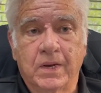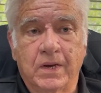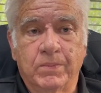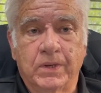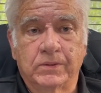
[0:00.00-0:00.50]

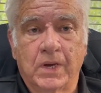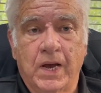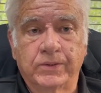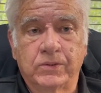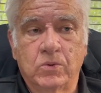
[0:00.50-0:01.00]
because the
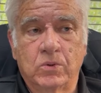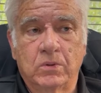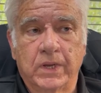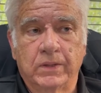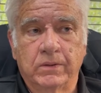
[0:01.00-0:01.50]
high
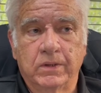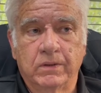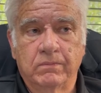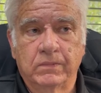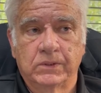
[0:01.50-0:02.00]
school and
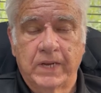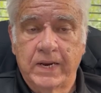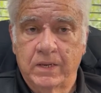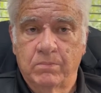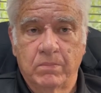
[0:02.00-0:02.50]
the
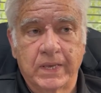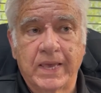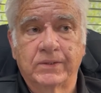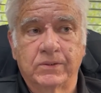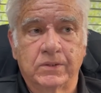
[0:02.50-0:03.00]
stadium, my
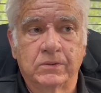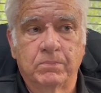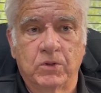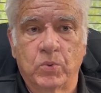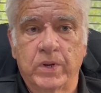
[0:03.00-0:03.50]
guess is
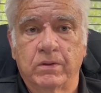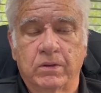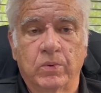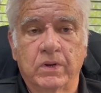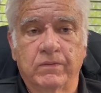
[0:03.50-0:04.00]
between the
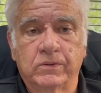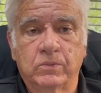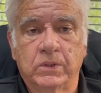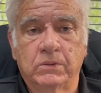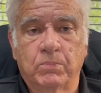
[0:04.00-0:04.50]
three of us,
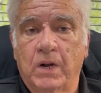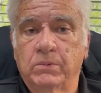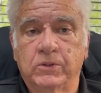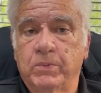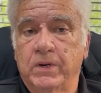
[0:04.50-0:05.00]
we
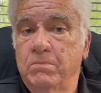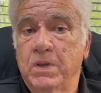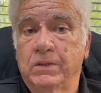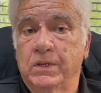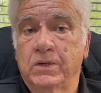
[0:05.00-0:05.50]
probably spend $1
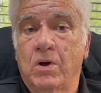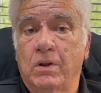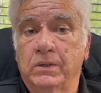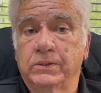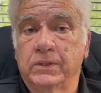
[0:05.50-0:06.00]
million.
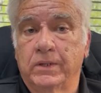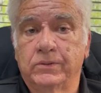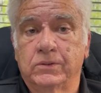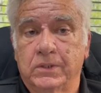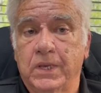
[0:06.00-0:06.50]
Now, it's
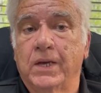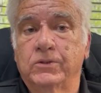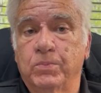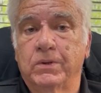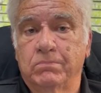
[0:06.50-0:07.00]
just a
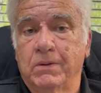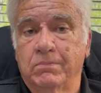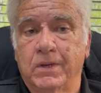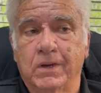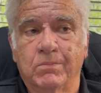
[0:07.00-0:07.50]
guess, but I
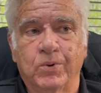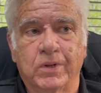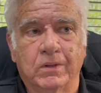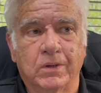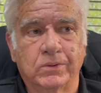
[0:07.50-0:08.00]
think I'm pretty
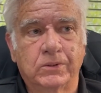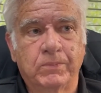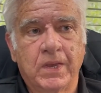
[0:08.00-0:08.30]
close.